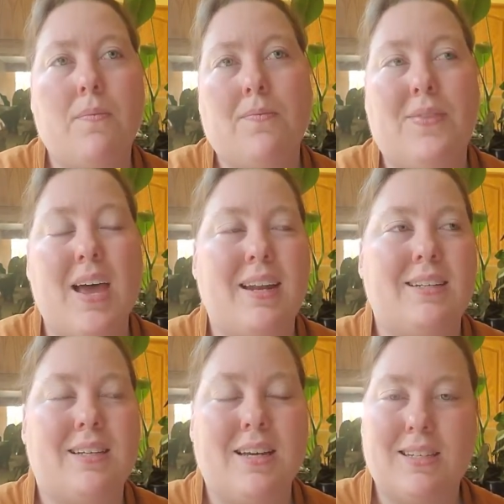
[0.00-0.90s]
that
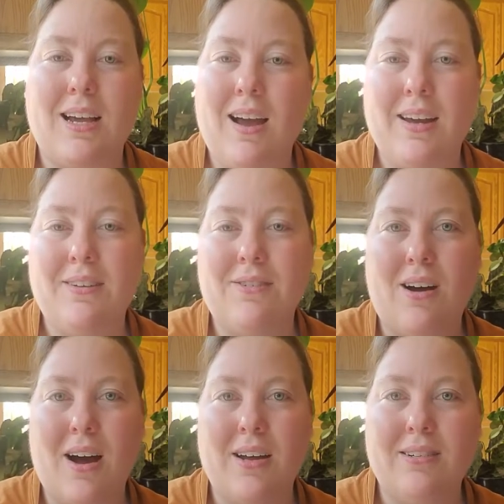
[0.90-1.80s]
it's kind of
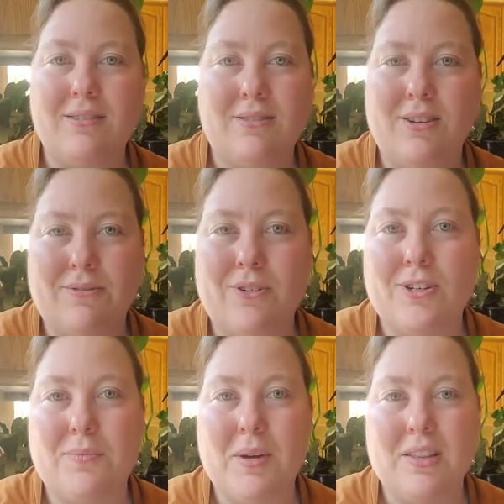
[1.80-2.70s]
not the
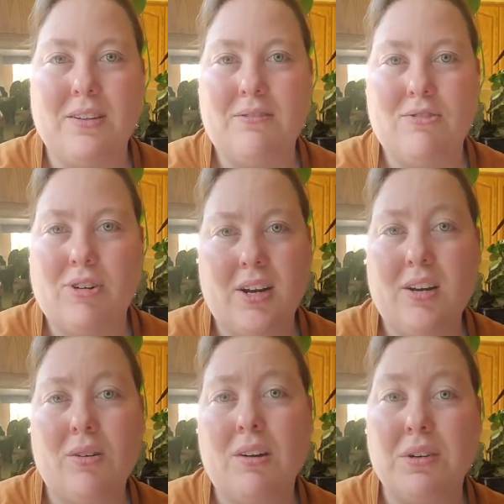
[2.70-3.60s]
first method of training
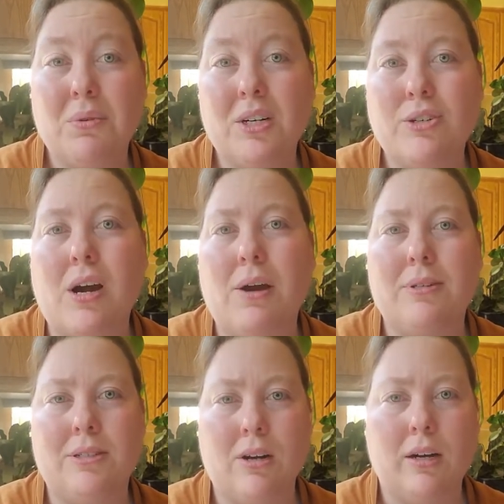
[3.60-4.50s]
you ever want to try
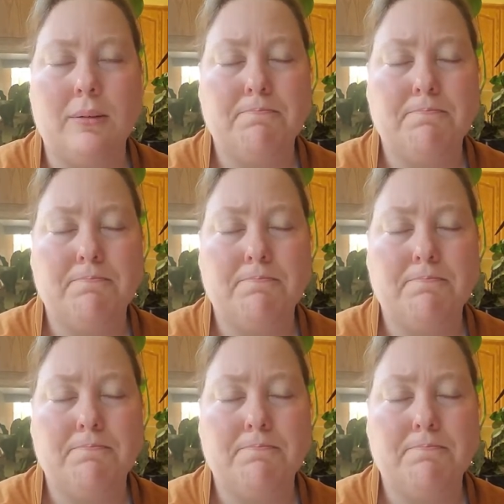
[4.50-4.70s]
with a dog.